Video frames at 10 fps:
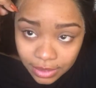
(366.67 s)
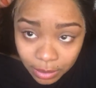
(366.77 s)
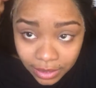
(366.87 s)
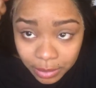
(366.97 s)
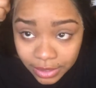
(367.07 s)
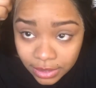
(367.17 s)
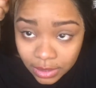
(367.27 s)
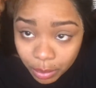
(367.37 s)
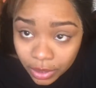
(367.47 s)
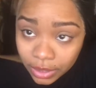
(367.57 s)
I just
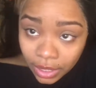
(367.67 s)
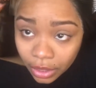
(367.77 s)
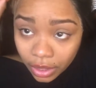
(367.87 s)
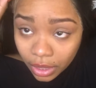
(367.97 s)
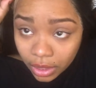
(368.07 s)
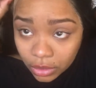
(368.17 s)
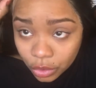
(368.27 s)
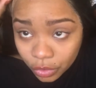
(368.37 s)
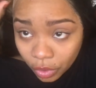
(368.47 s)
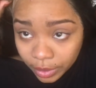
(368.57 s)
really
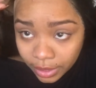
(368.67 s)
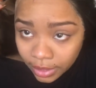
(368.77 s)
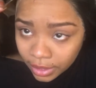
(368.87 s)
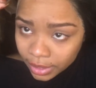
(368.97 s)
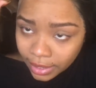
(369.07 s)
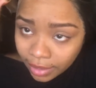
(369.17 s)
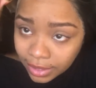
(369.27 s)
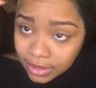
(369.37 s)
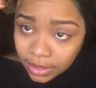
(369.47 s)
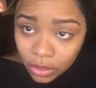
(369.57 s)
cannot believe this is
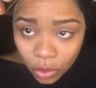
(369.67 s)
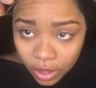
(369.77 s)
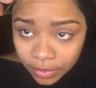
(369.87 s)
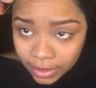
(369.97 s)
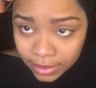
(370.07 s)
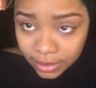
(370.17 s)
a synthetic wig.